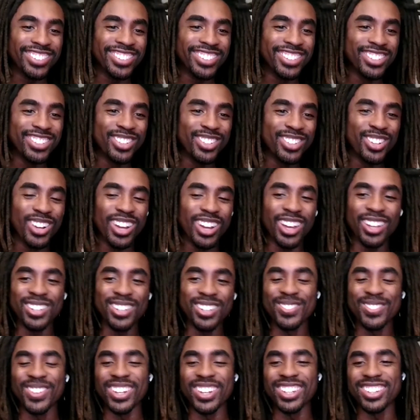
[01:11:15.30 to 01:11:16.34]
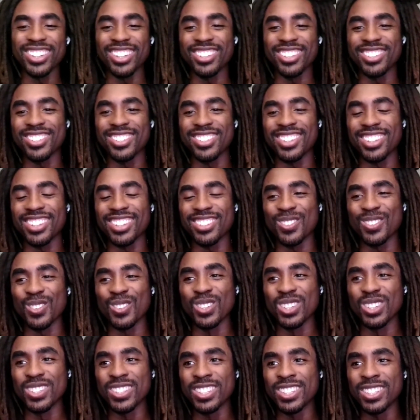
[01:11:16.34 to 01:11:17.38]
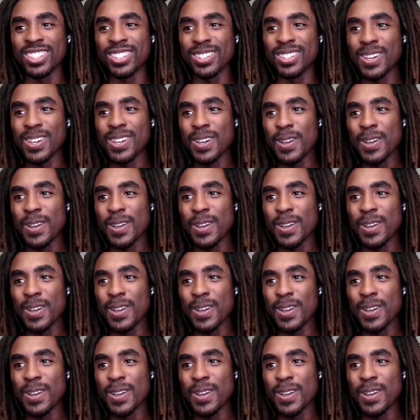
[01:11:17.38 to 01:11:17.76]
seasonal aspect that's really